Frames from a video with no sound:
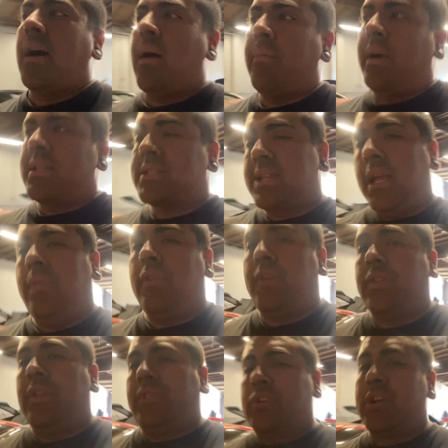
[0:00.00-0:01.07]
I'm not saying
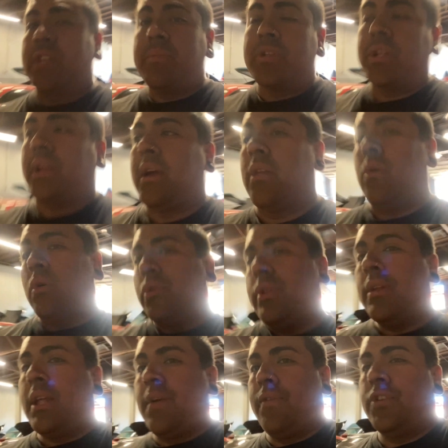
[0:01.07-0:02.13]
that the transmission can't hold
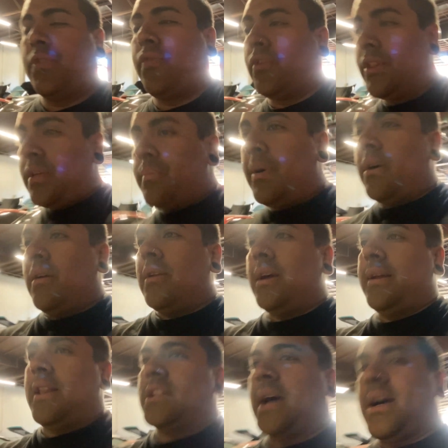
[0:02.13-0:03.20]
it. If it's fully built
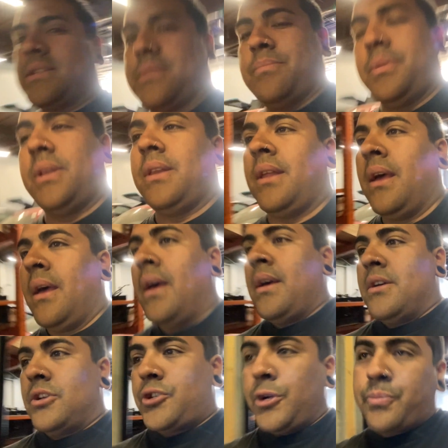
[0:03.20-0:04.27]
and it hasn't been
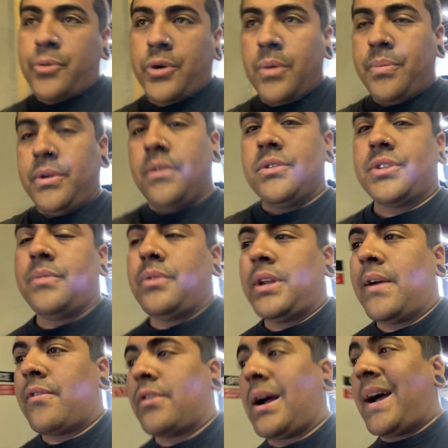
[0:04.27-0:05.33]
super abused and
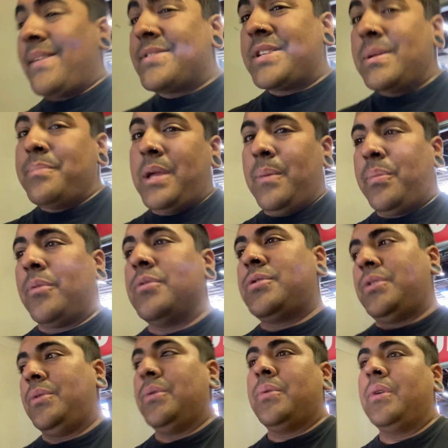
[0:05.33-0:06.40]
whatever, I've seen people
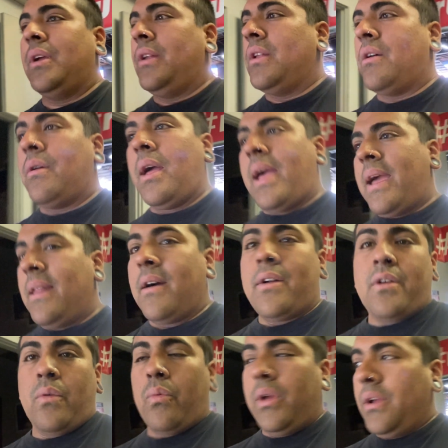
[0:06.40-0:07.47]
do, you know,
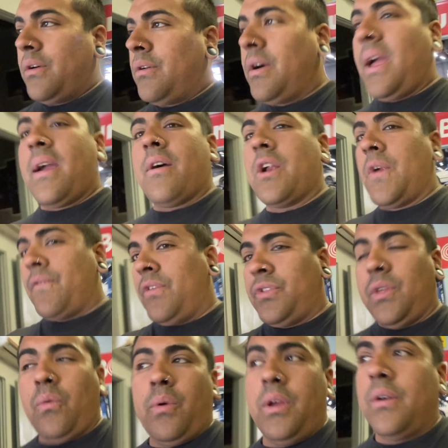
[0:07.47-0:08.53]
800 wheel, 850
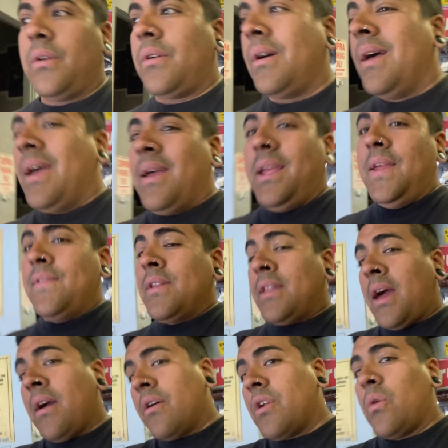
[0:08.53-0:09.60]
wheel, even
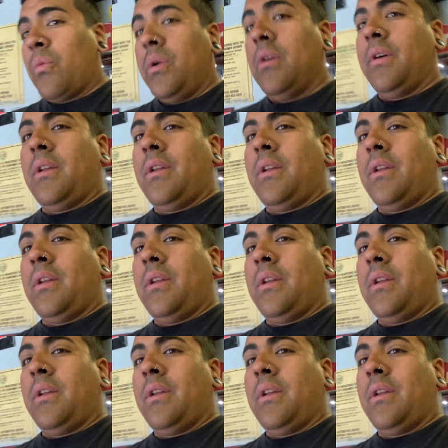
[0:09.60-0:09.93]
900 wheel.